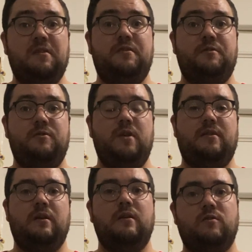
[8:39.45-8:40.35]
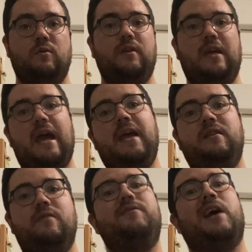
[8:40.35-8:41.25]
Street, so the
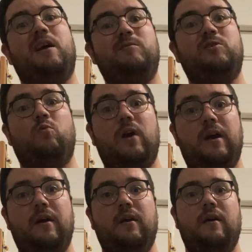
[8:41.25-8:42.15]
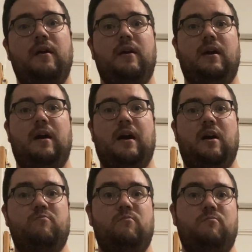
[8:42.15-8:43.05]
end of Times Square,
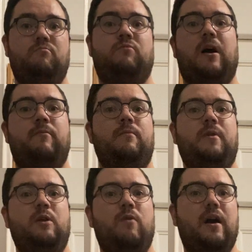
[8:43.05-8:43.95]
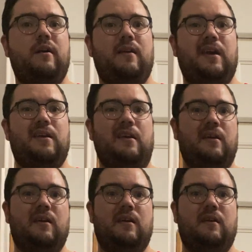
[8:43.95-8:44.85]
probably where like
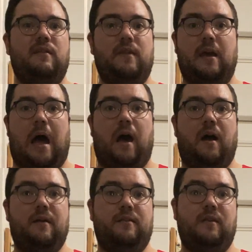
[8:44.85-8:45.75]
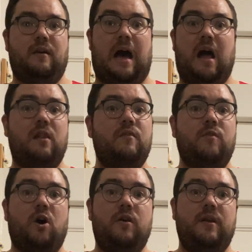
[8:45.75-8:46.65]
the Olive
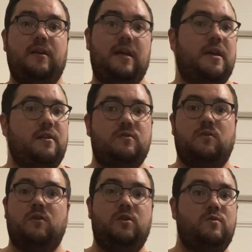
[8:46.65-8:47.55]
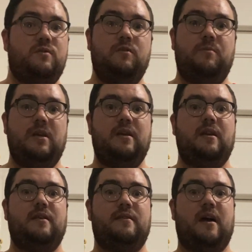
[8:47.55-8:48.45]
Garden is or used to be
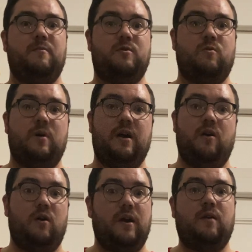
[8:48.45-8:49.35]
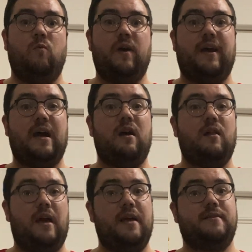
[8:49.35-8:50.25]
in Times Square, or where
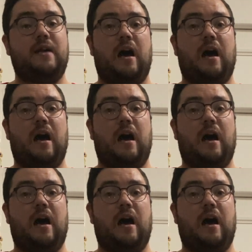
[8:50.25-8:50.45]
Caroline's